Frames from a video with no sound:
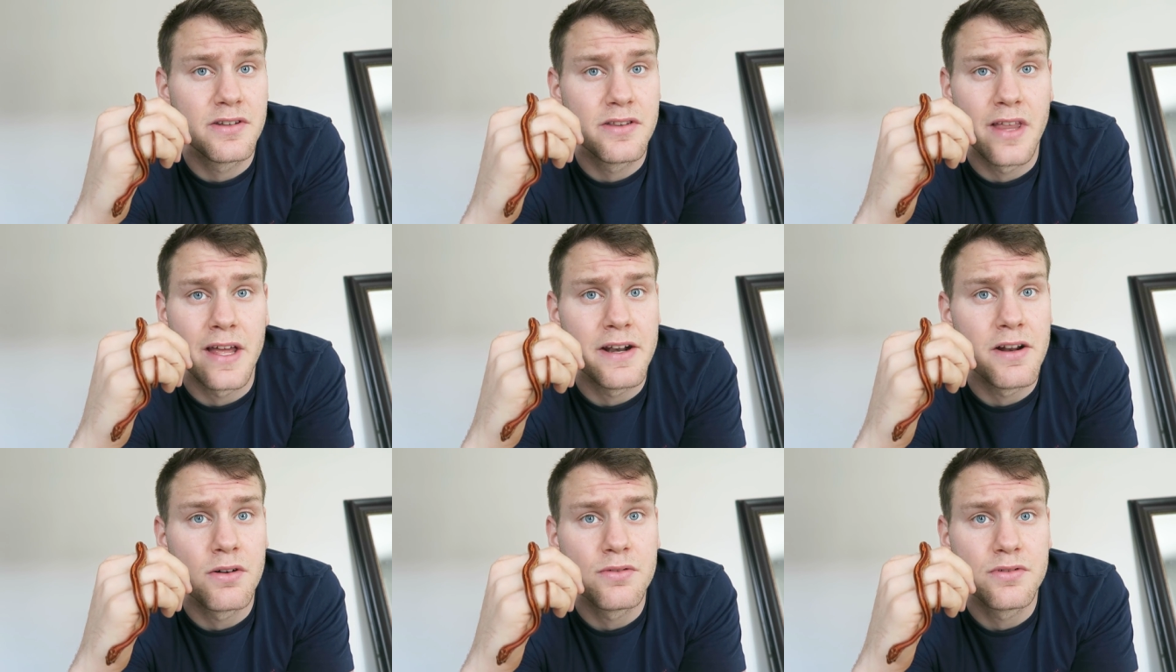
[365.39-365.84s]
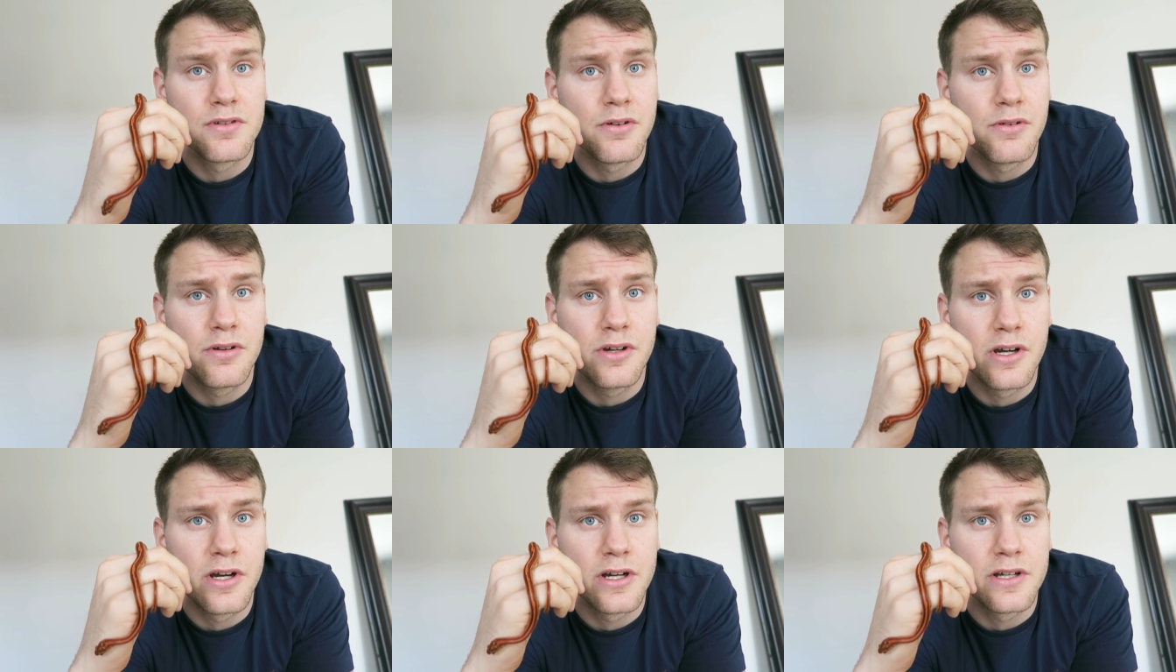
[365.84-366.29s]
they don't
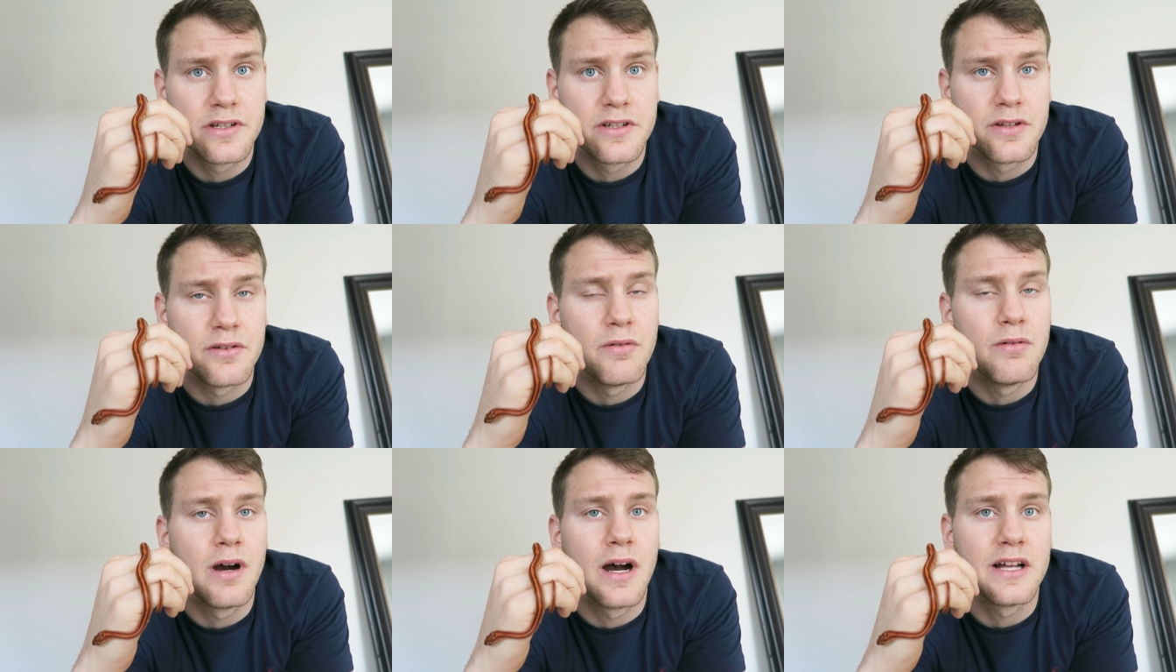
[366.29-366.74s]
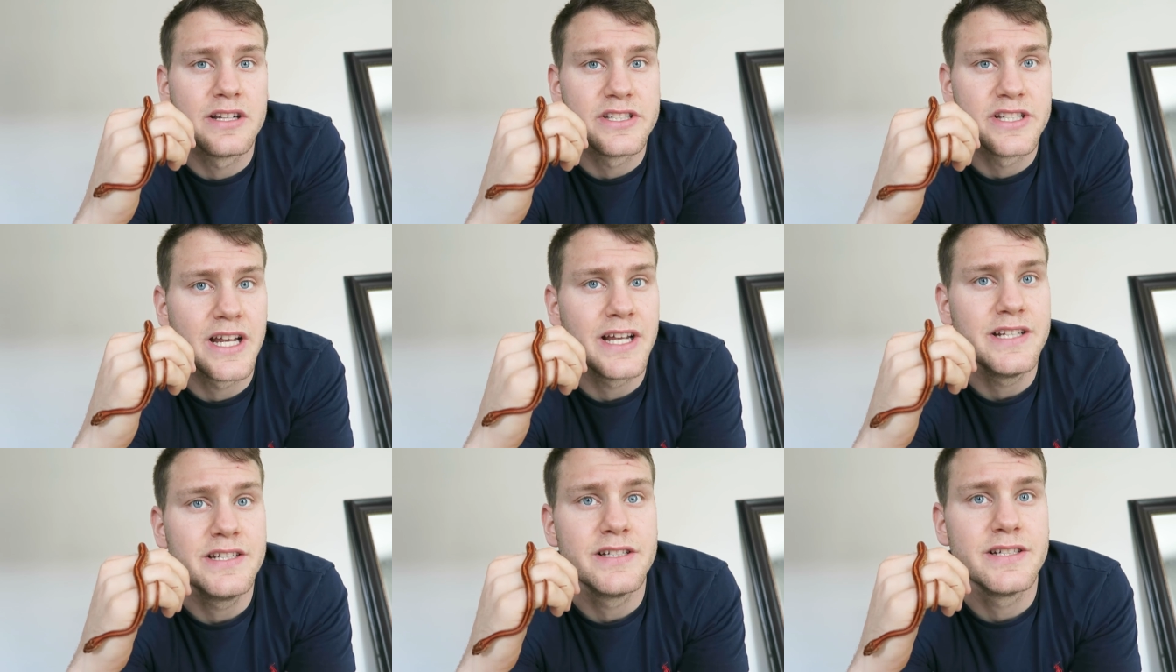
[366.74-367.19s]
do good to uh,
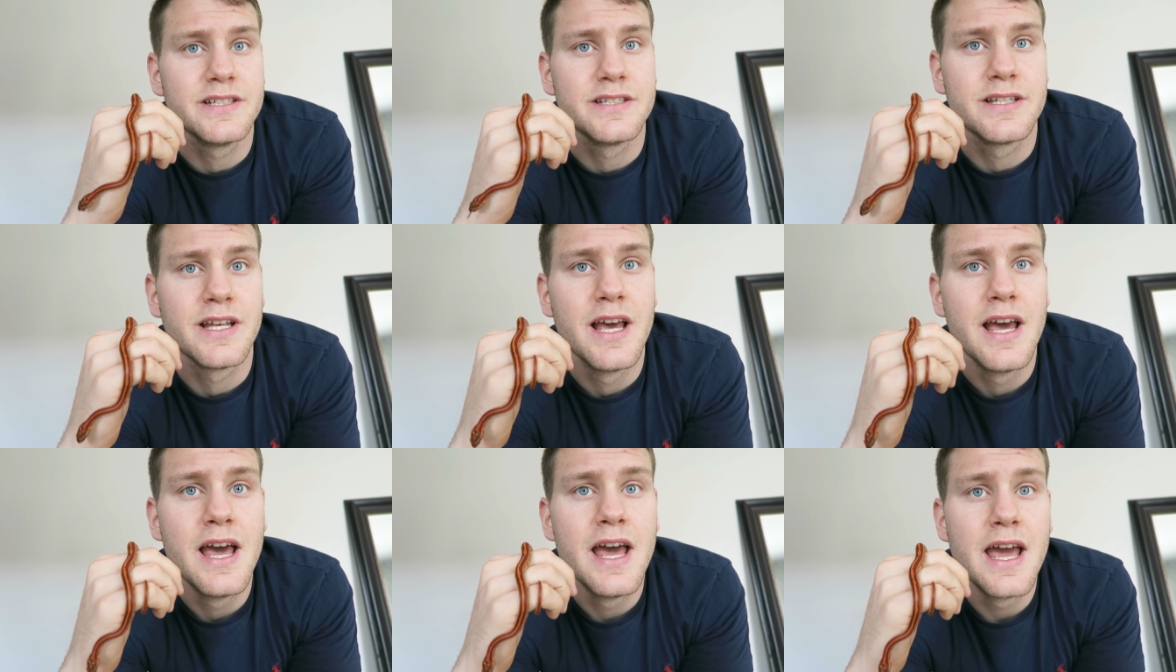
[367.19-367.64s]
changes